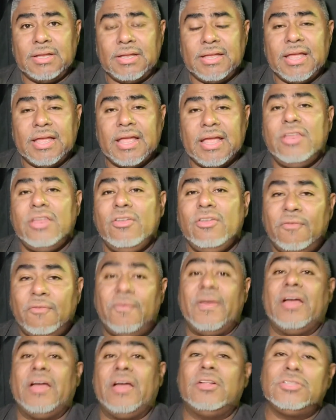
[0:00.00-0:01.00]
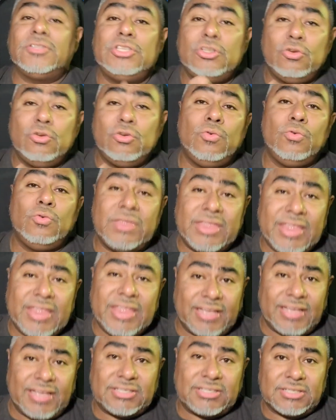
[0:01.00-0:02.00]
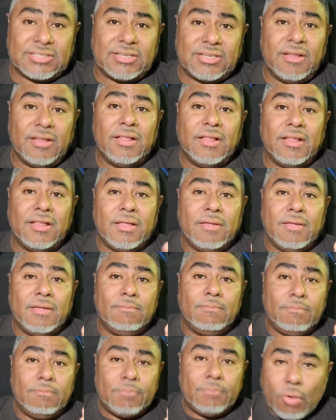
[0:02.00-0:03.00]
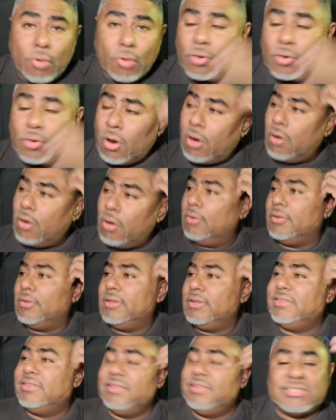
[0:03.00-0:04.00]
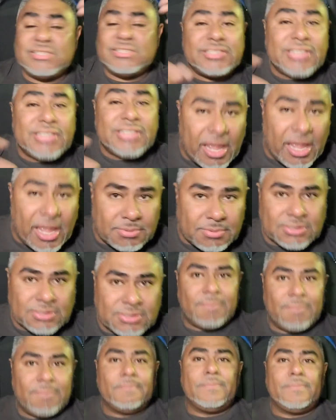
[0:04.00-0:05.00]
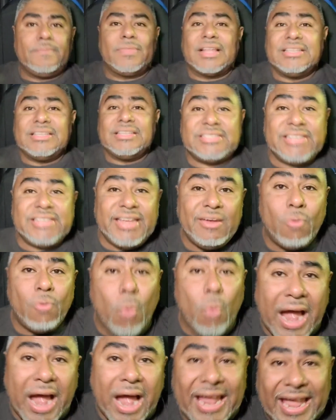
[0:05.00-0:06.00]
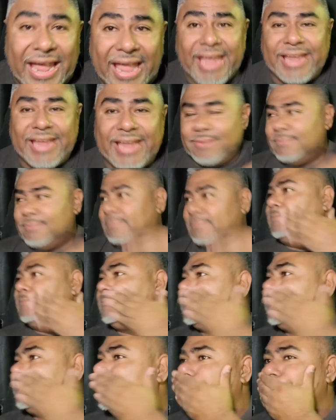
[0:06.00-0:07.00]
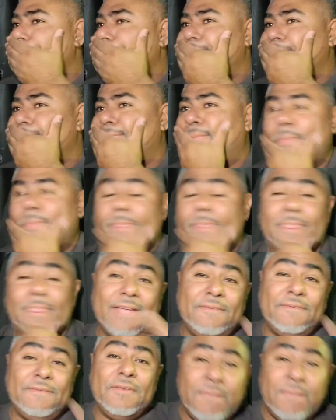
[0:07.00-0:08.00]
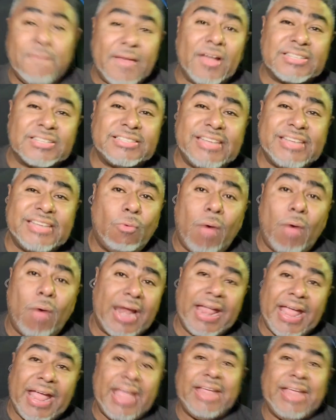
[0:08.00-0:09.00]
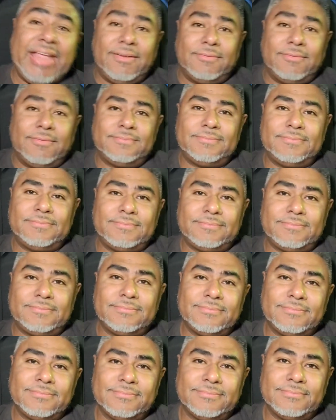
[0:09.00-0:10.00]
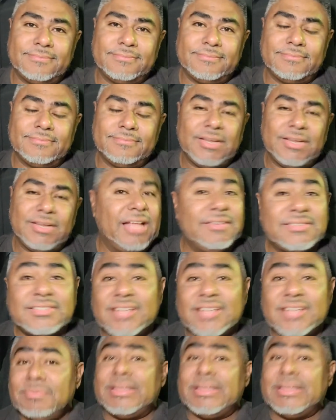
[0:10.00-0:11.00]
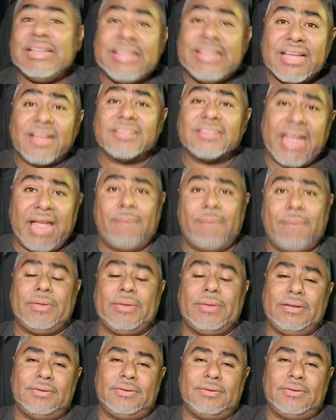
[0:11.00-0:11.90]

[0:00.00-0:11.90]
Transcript: and you fail to do this protocol, the steps, CYA, if you fail to CYA and something does happen,